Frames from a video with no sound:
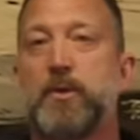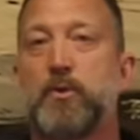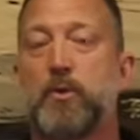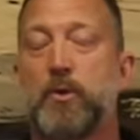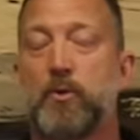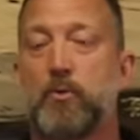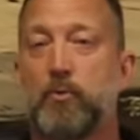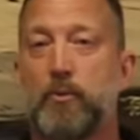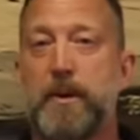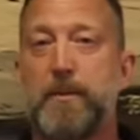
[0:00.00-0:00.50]
your
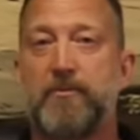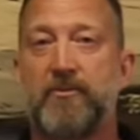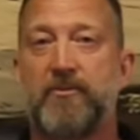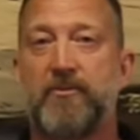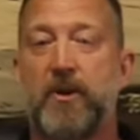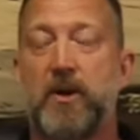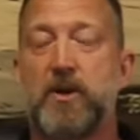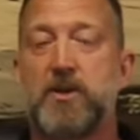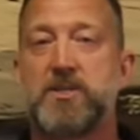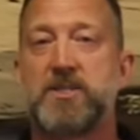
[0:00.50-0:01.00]
grip
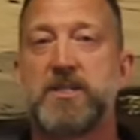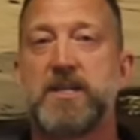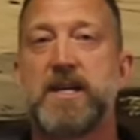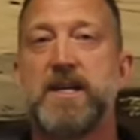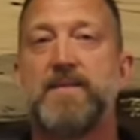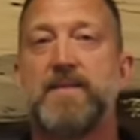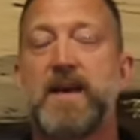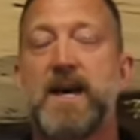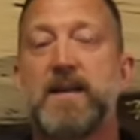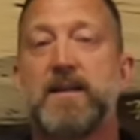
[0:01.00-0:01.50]
first
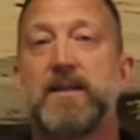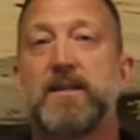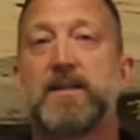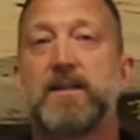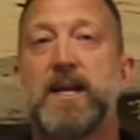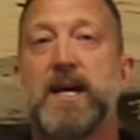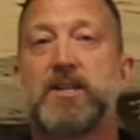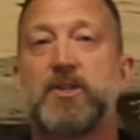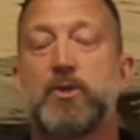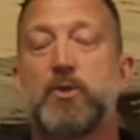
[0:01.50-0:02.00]
and then
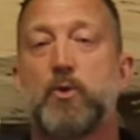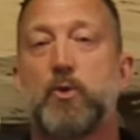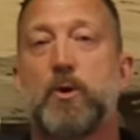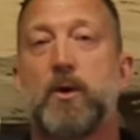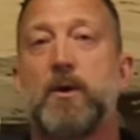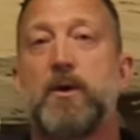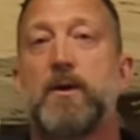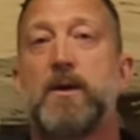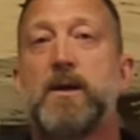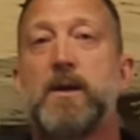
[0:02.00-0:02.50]
let
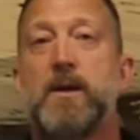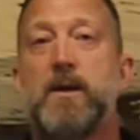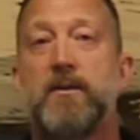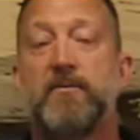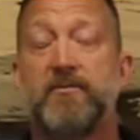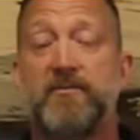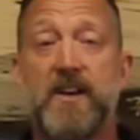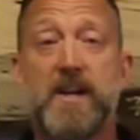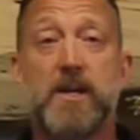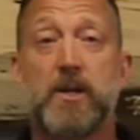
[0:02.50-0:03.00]
your
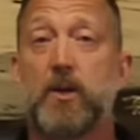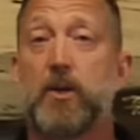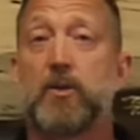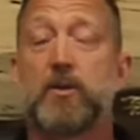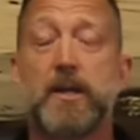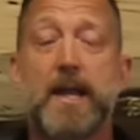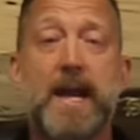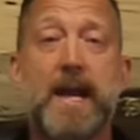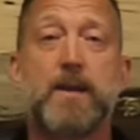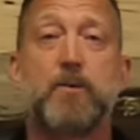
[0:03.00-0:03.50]
finger
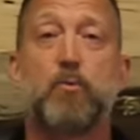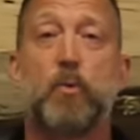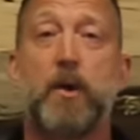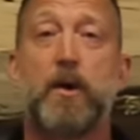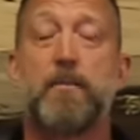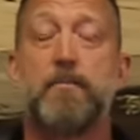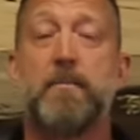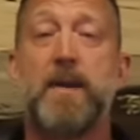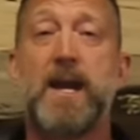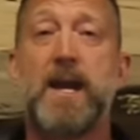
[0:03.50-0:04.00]
land where
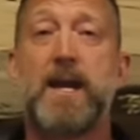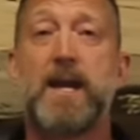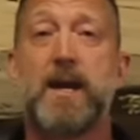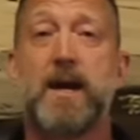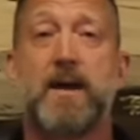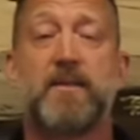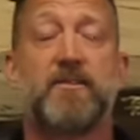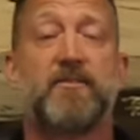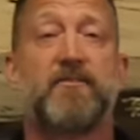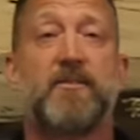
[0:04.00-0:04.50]
it may
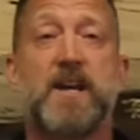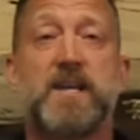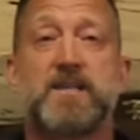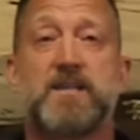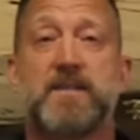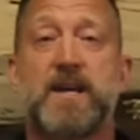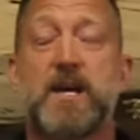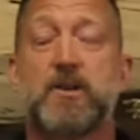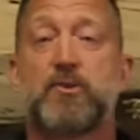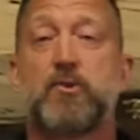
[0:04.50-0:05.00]
on the face
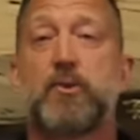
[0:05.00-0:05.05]
of that